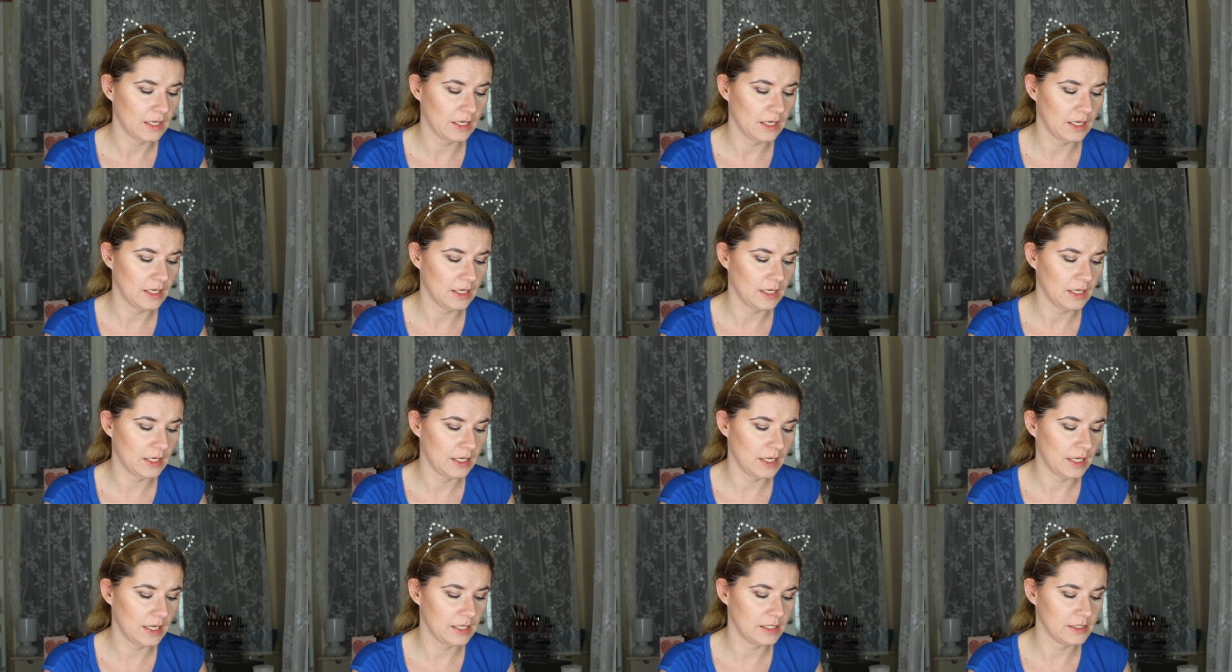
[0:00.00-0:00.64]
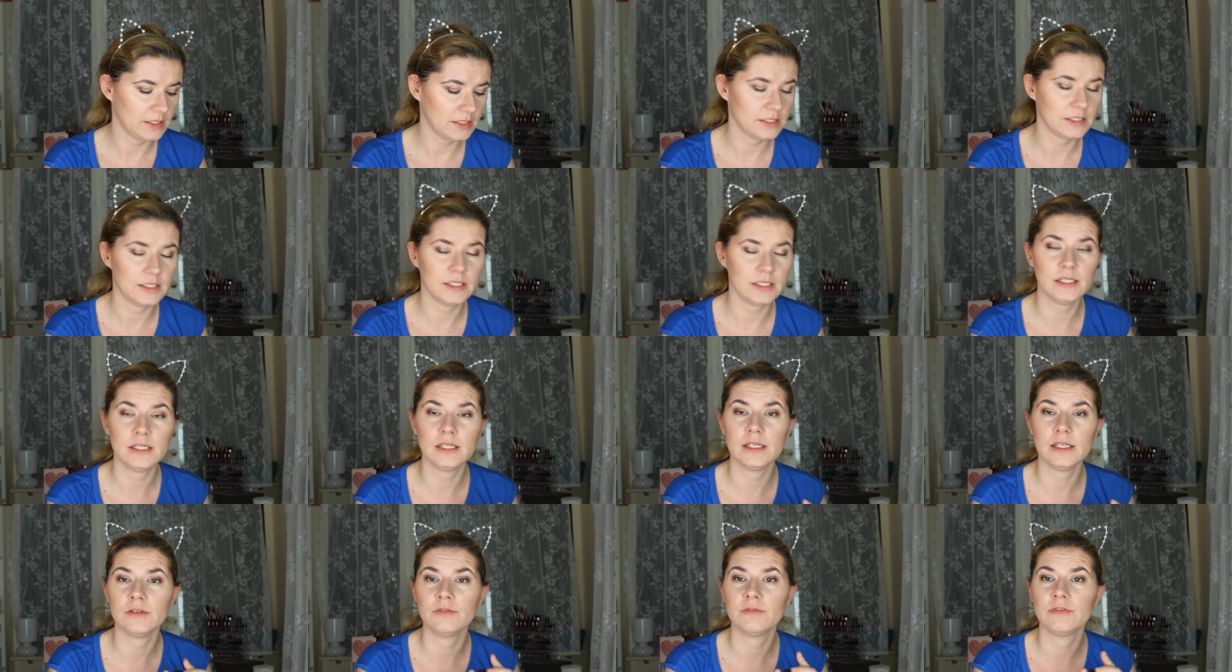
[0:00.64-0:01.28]
uh, and
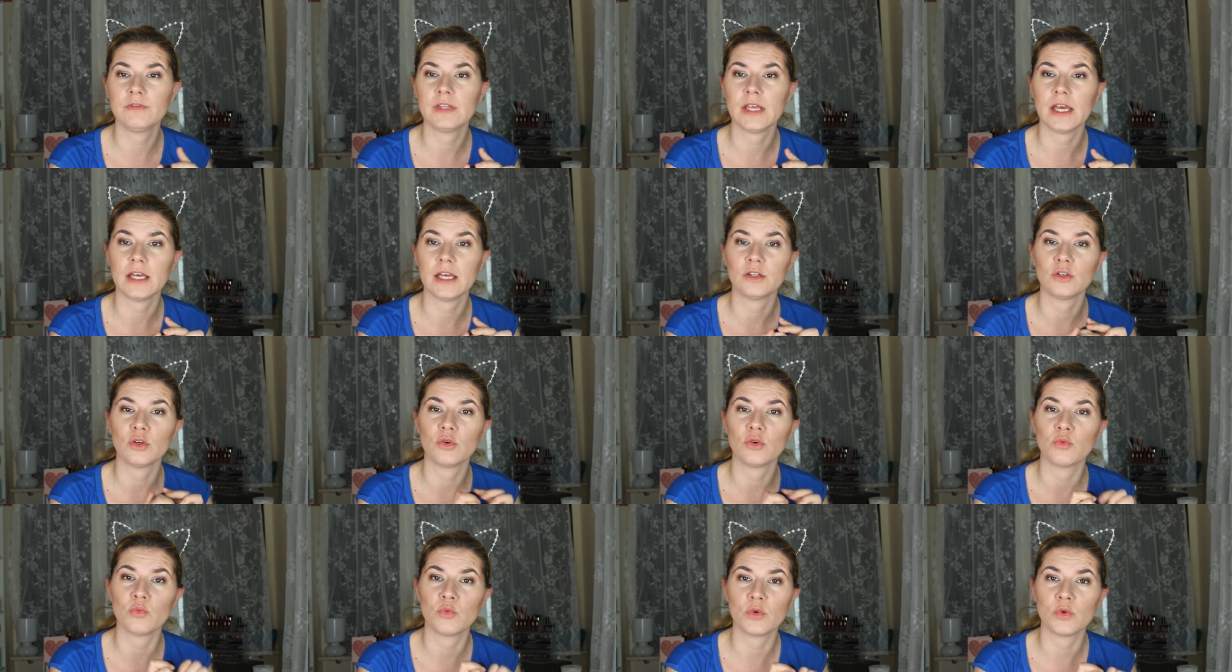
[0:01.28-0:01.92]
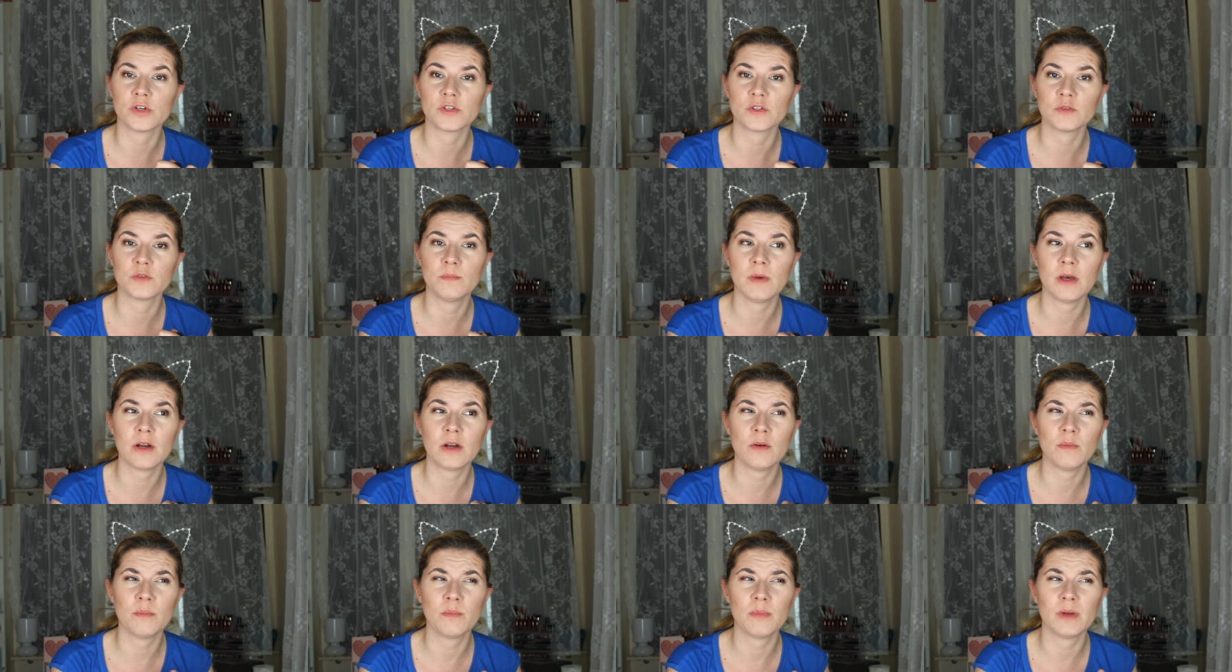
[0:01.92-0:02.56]
see if that works
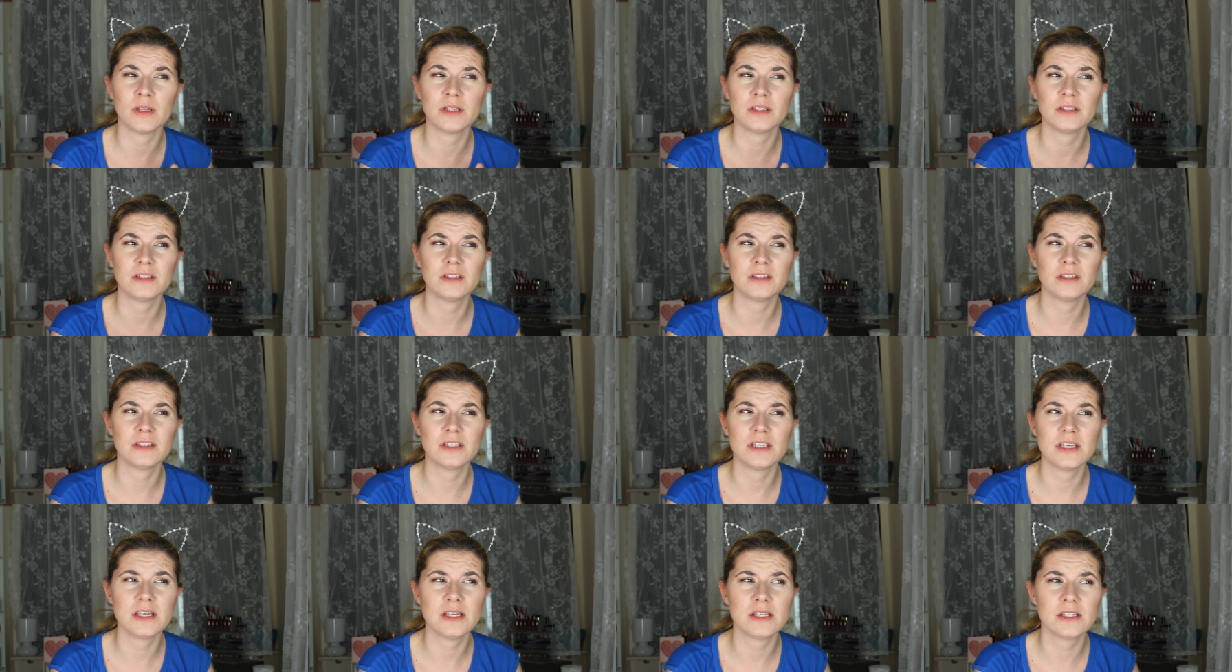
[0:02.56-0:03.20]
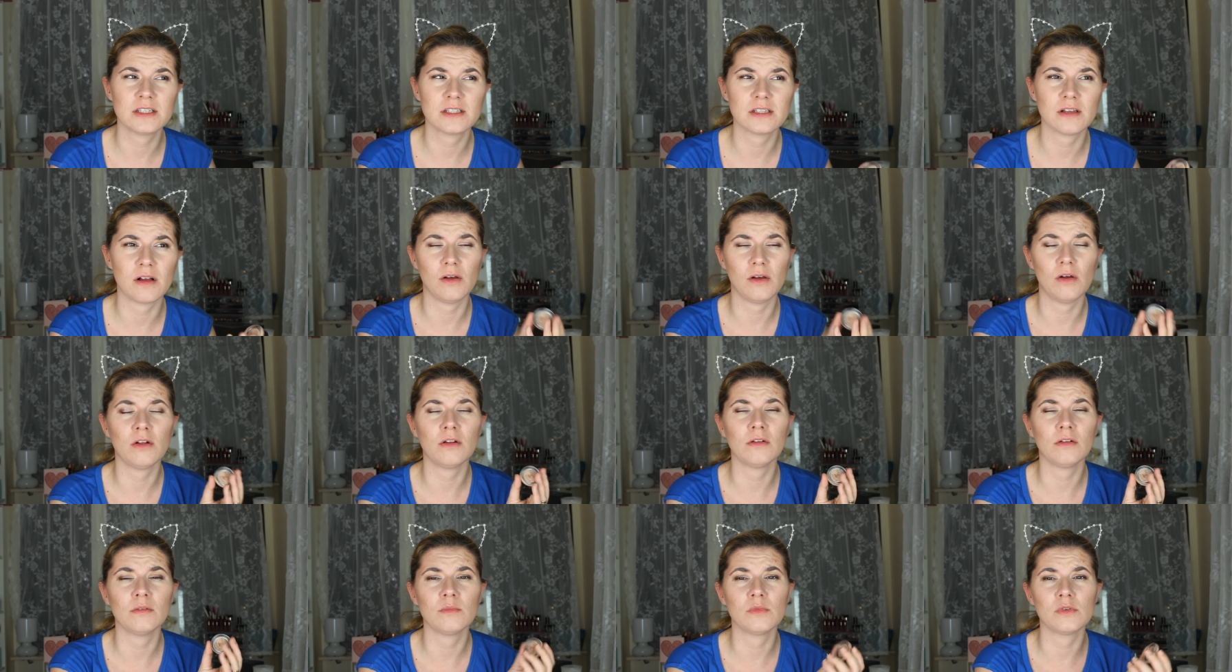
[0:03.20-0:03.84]
better but this
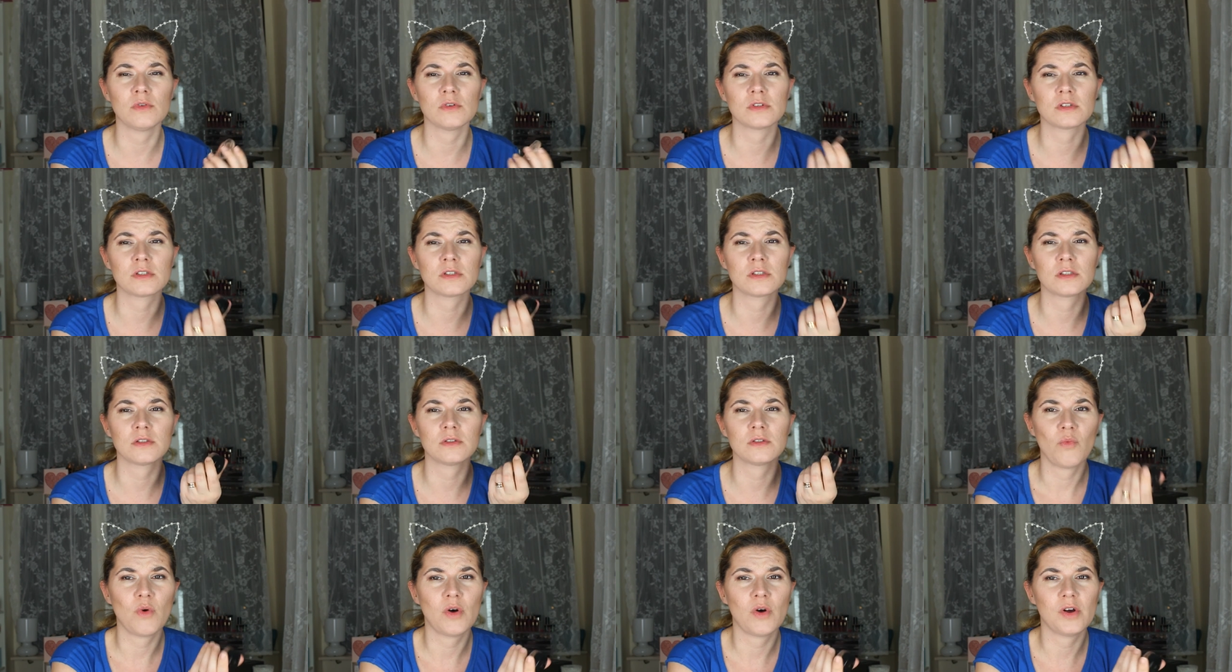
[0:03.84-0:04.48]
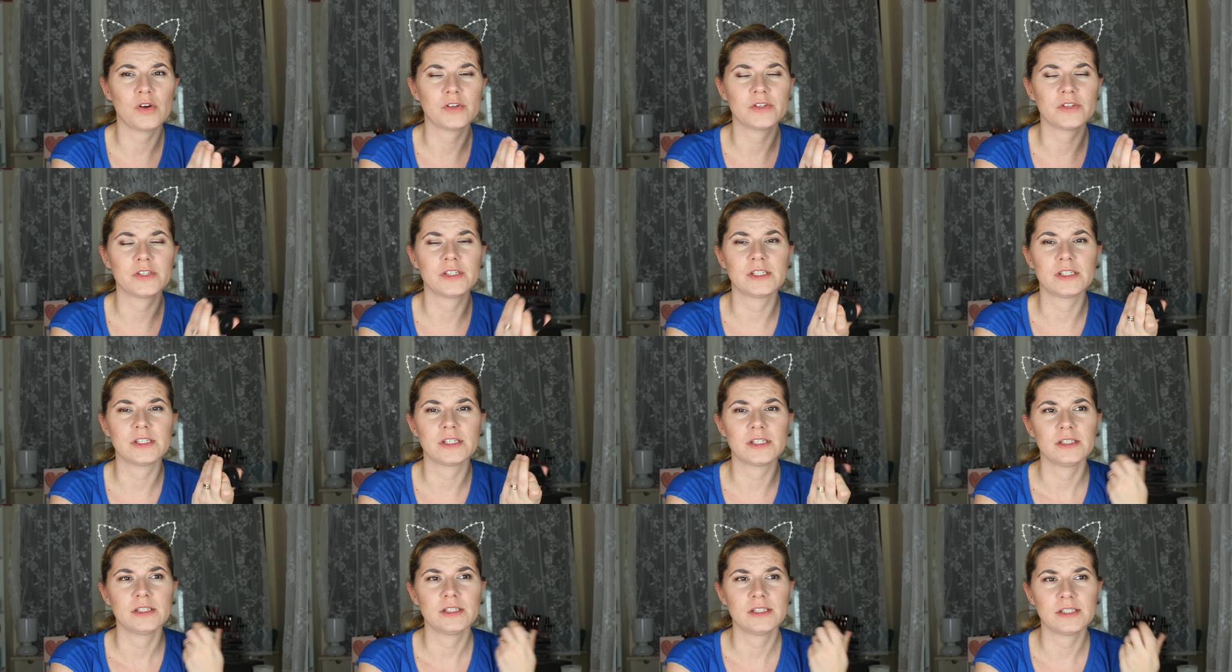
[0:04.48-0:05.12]
almost
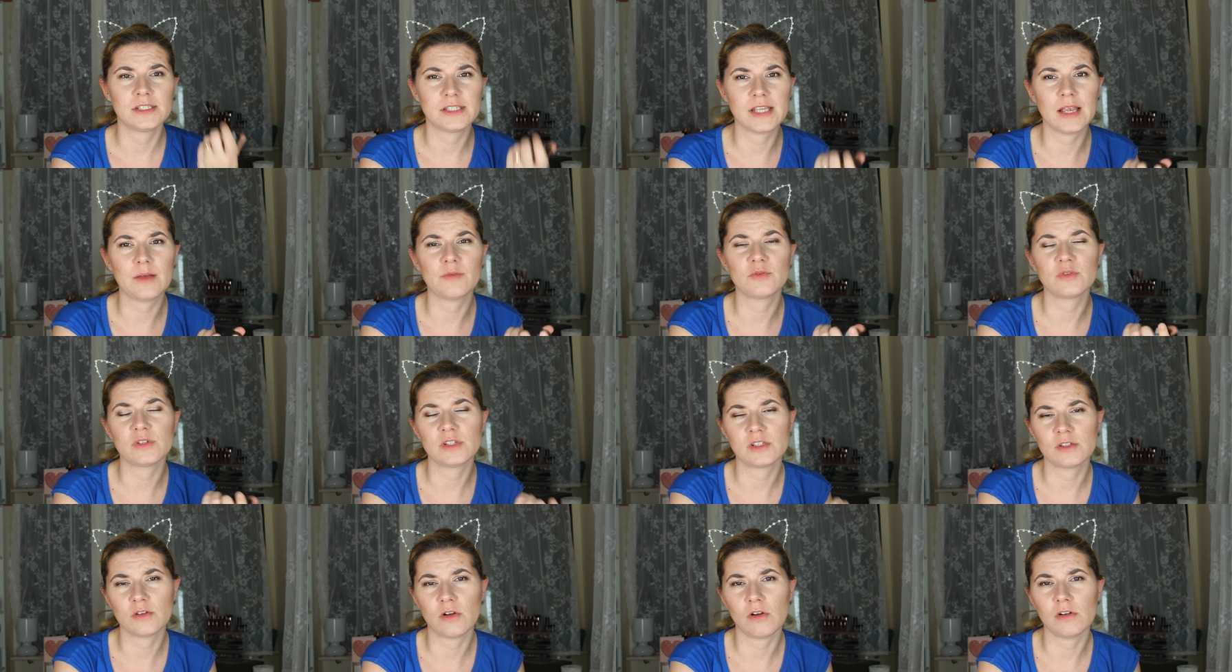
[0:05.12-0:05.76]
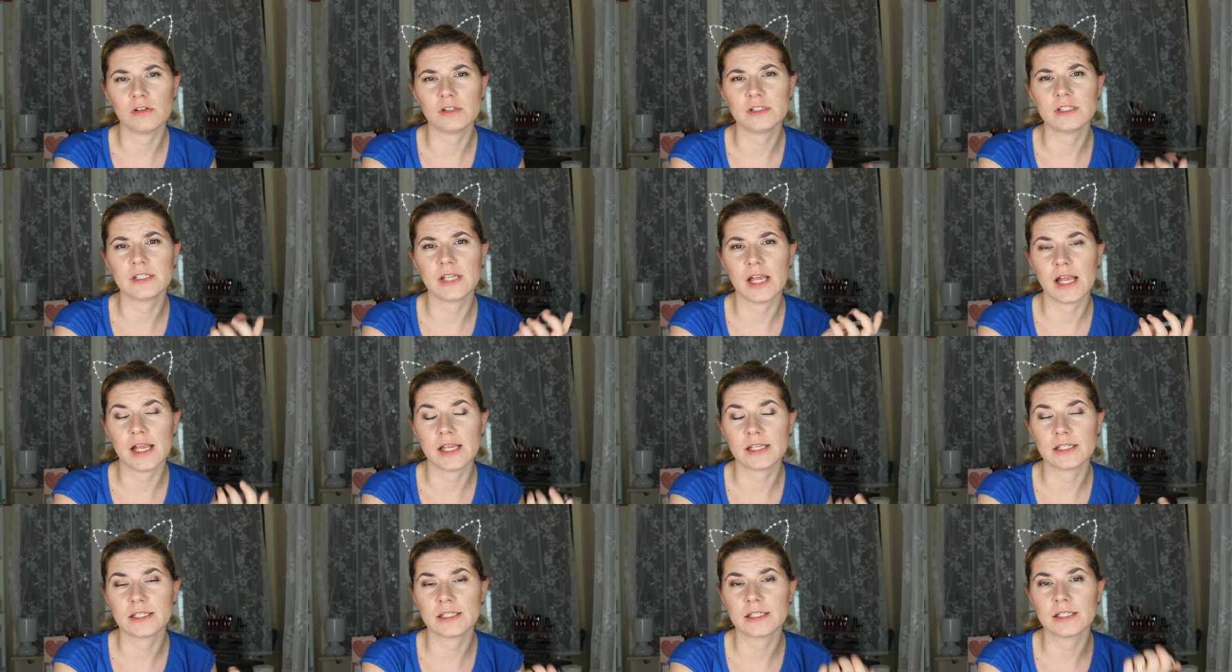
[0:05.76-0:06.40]
was the same results
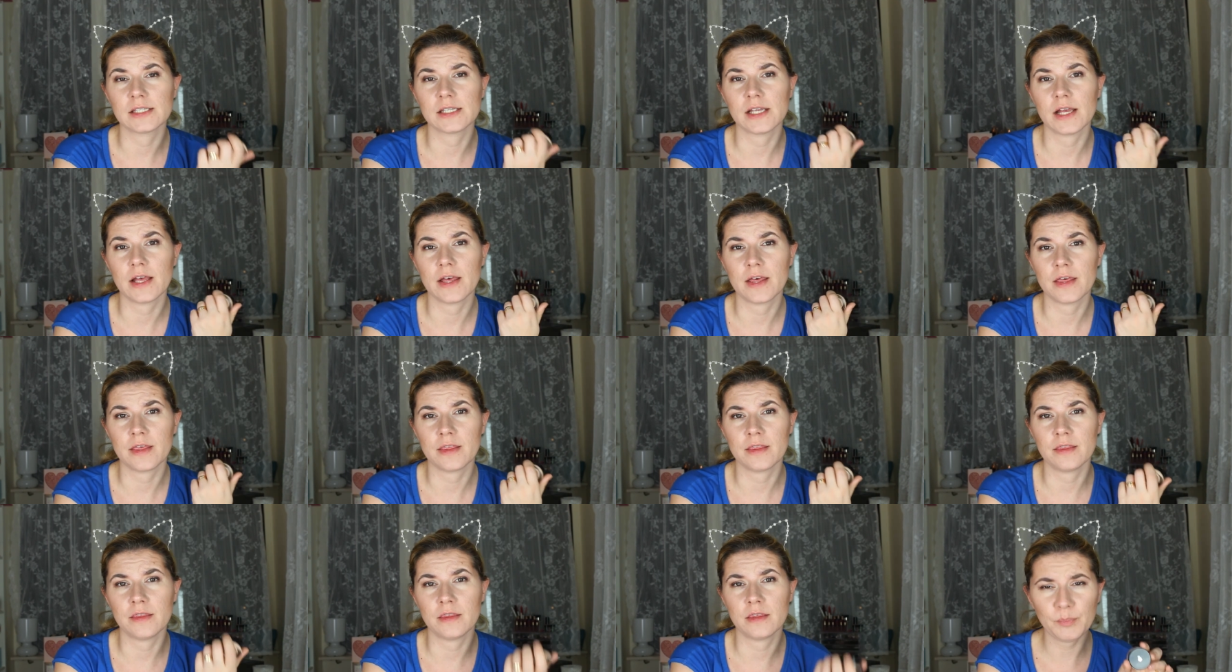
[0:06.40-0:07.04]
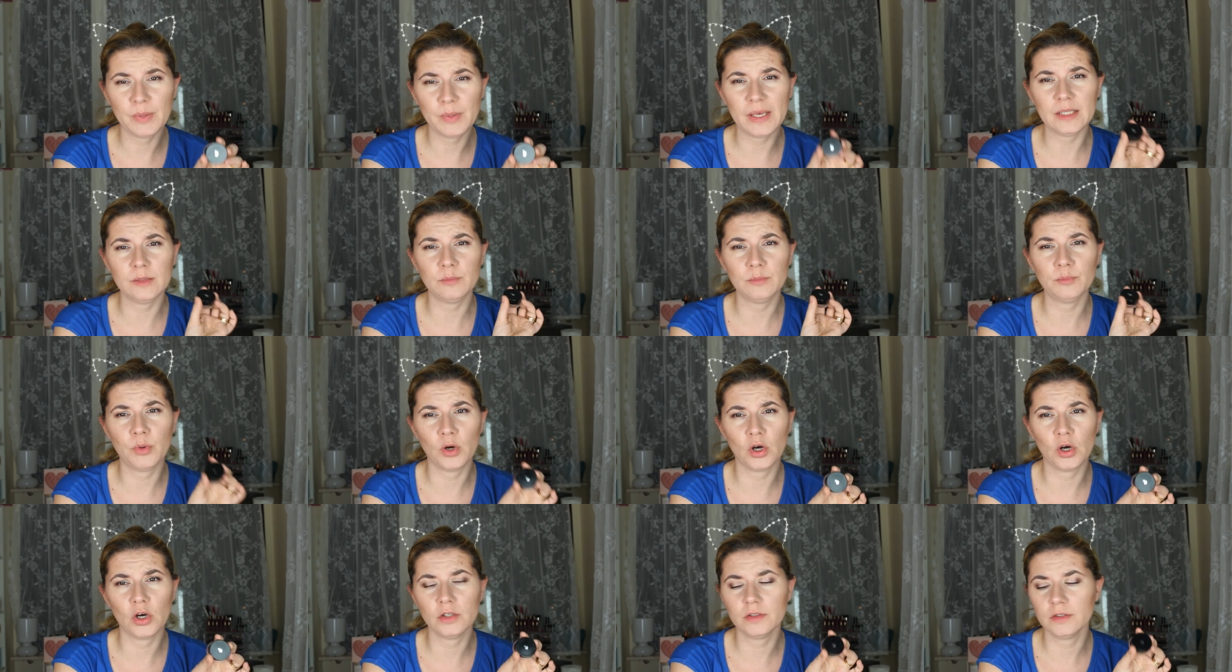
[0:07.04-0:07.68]
as a uh,
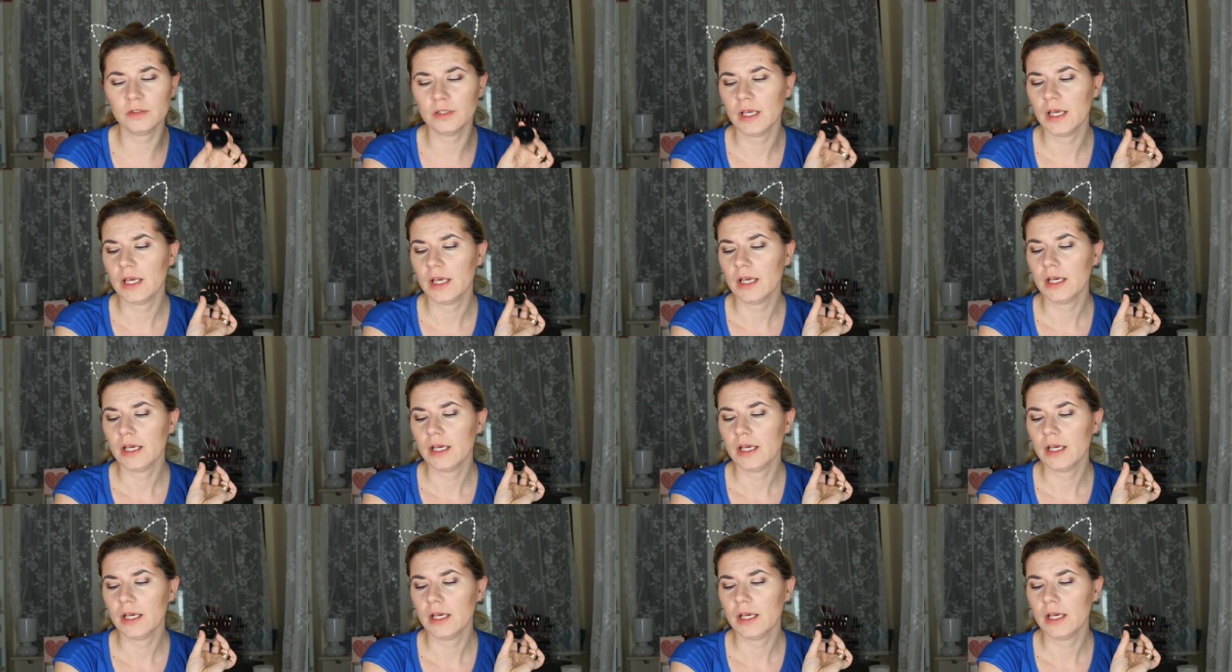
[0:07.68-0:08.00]
paint pot